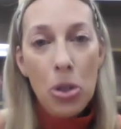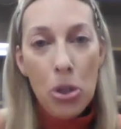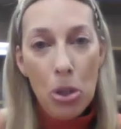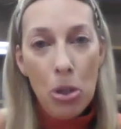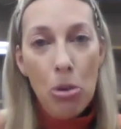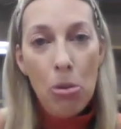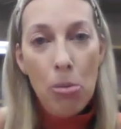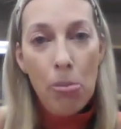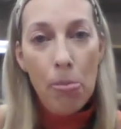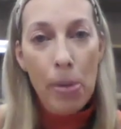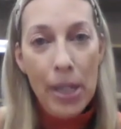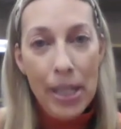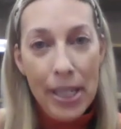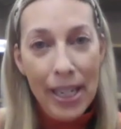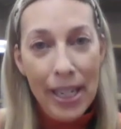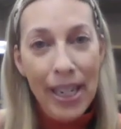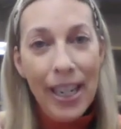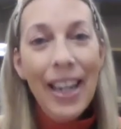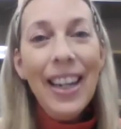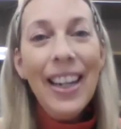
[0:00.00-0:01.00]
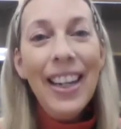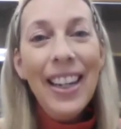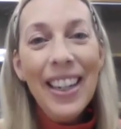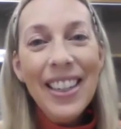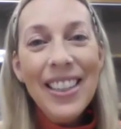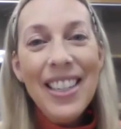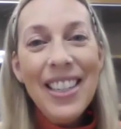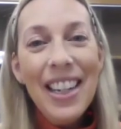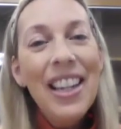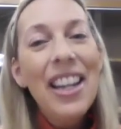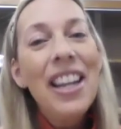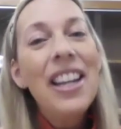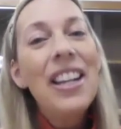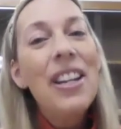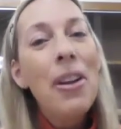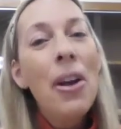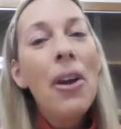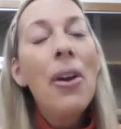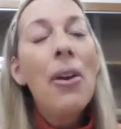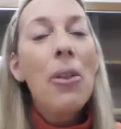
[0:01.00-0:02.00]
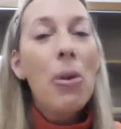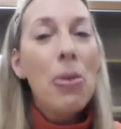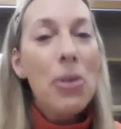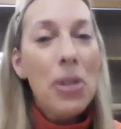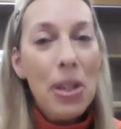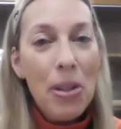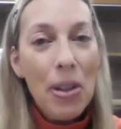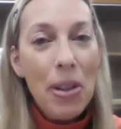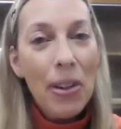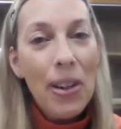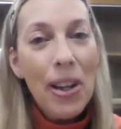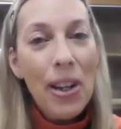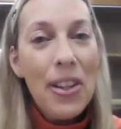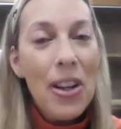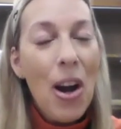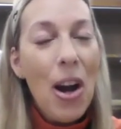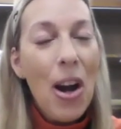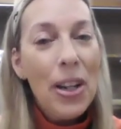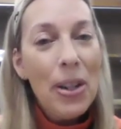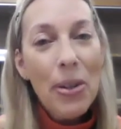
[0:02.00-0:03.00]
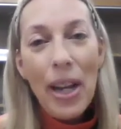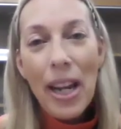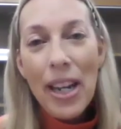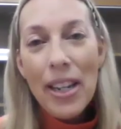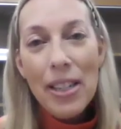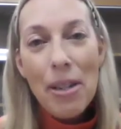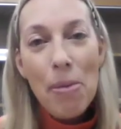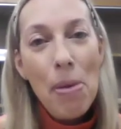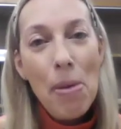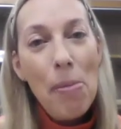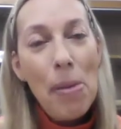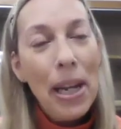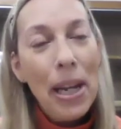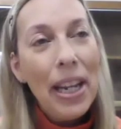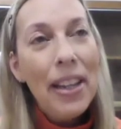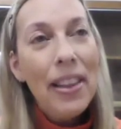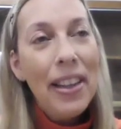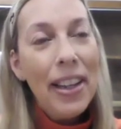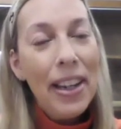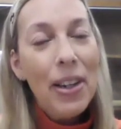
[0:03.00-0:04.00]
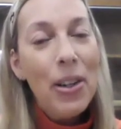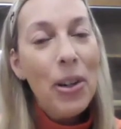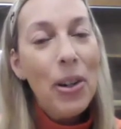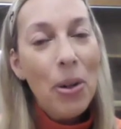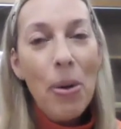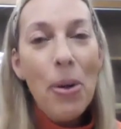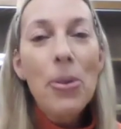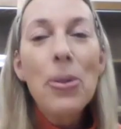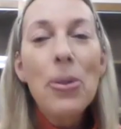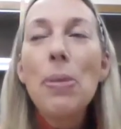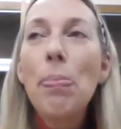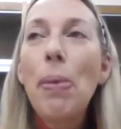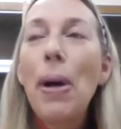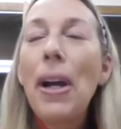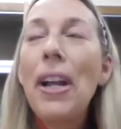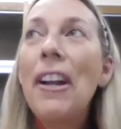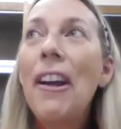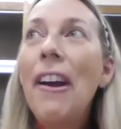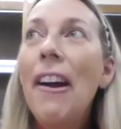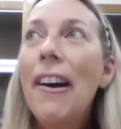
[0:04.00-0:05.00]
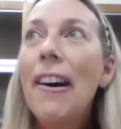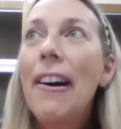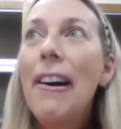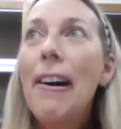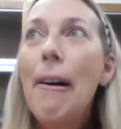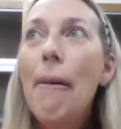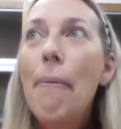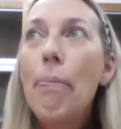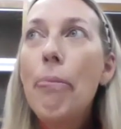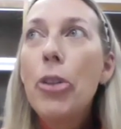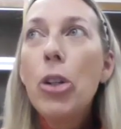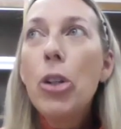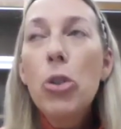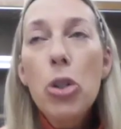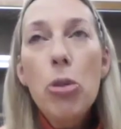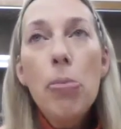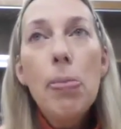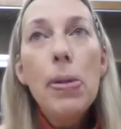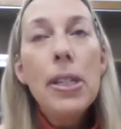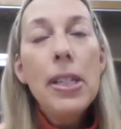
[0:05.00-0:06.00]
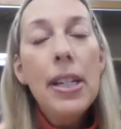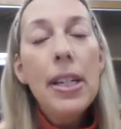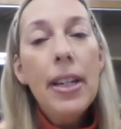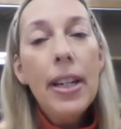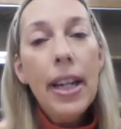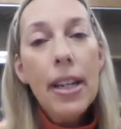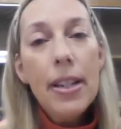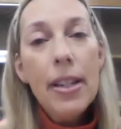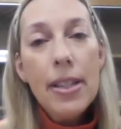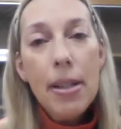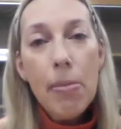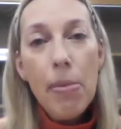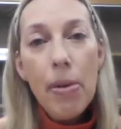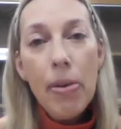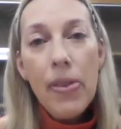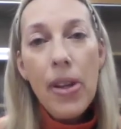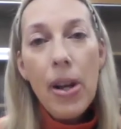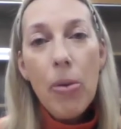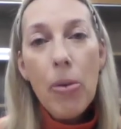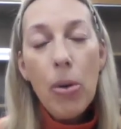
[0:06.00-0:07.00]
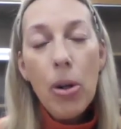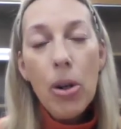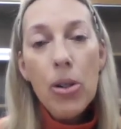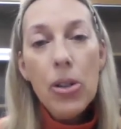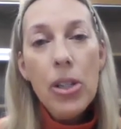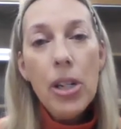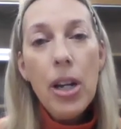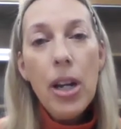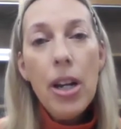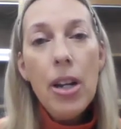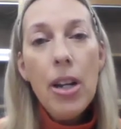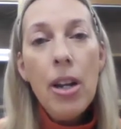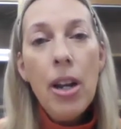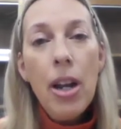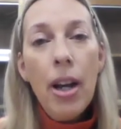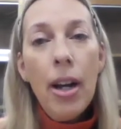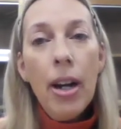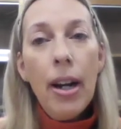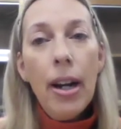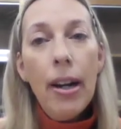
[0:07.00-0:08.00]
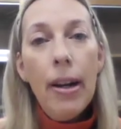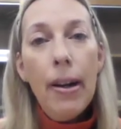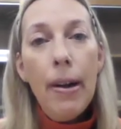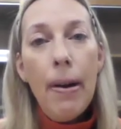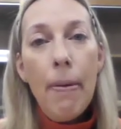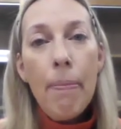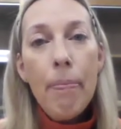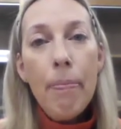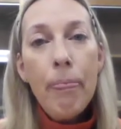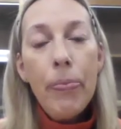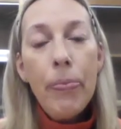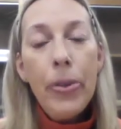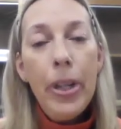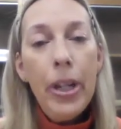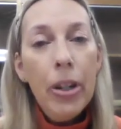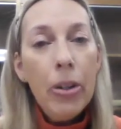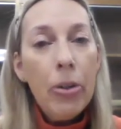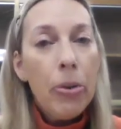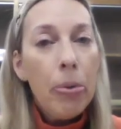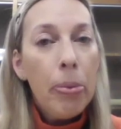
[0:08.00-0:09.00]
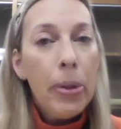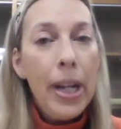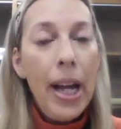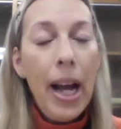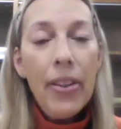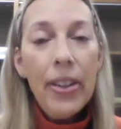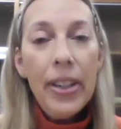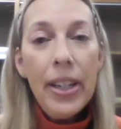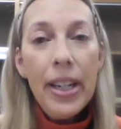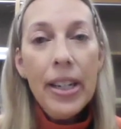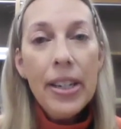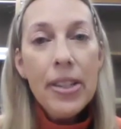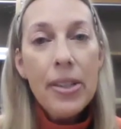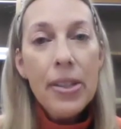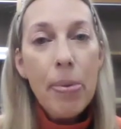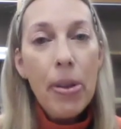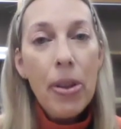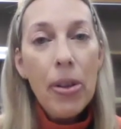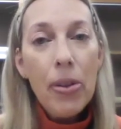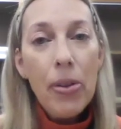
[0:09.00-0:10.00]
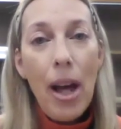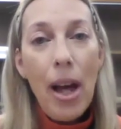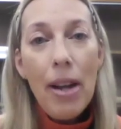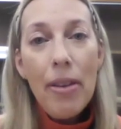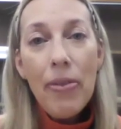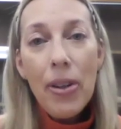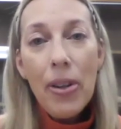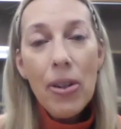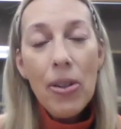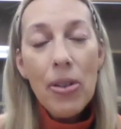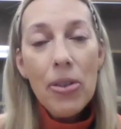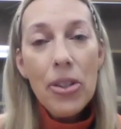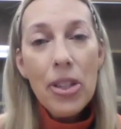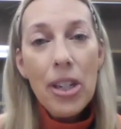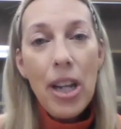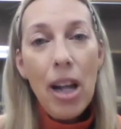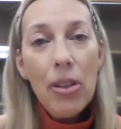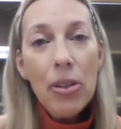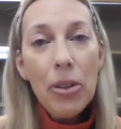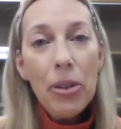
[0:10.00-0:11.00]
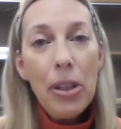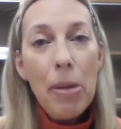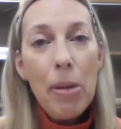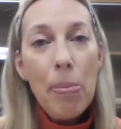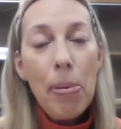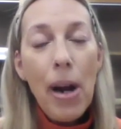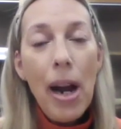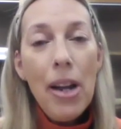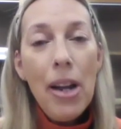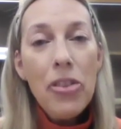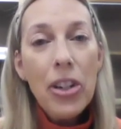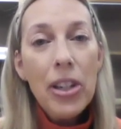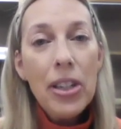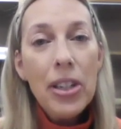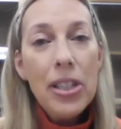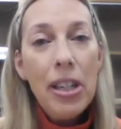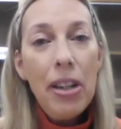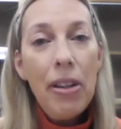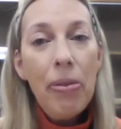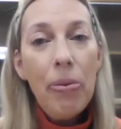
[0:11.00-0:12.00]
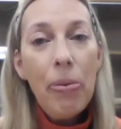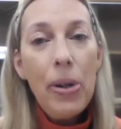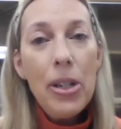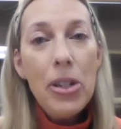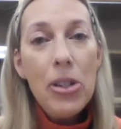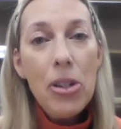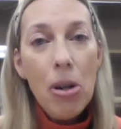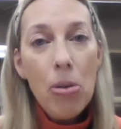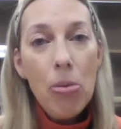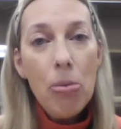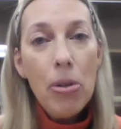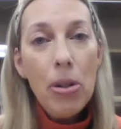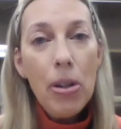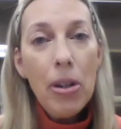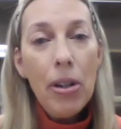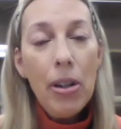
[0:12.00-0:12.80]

too busy and those of you that are on the audio can't see me making the air quotes, but you're too busy to get some of that work done. The reality is with a lot of our scholarly projects, if we don't